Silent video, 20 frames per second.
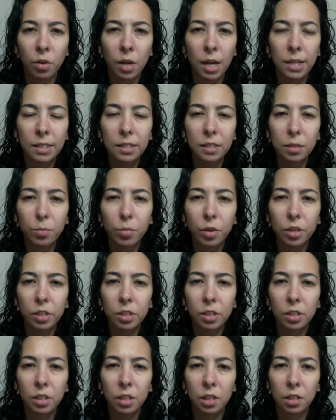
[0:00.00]
I did
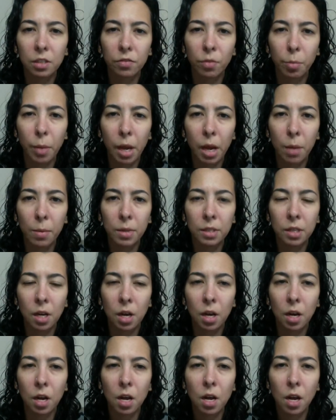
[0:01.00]
purchase this from
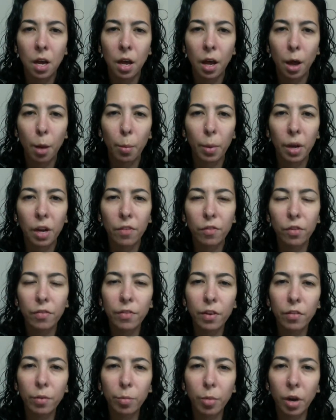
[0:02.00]
Amazon, and if you've
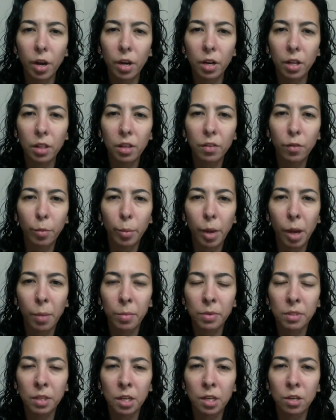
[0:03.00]
ever bought anything from
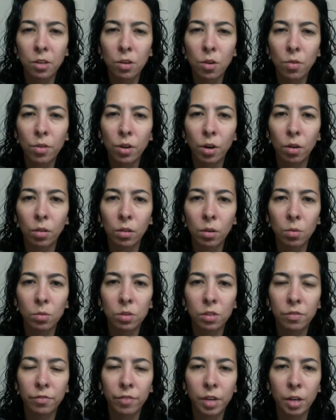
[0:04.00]
Amazon, you know there are loads
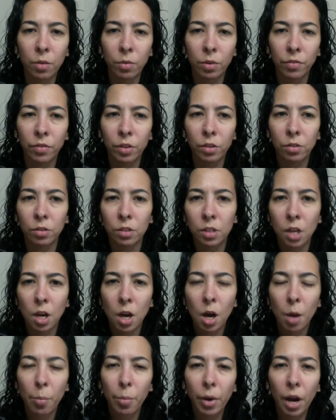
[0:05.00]
of fake reviews,
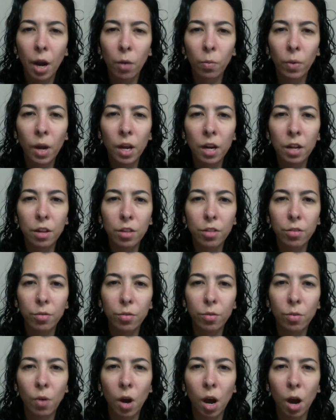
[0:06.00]
but I ran it
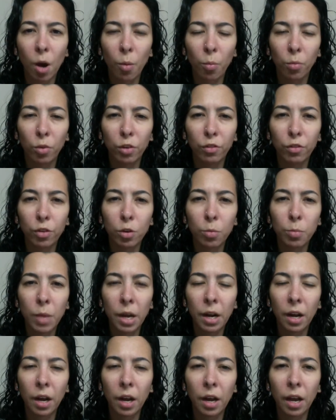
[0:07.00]
through Review
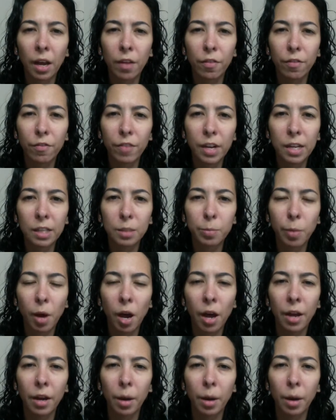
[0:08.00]
Meta and FakeSpot.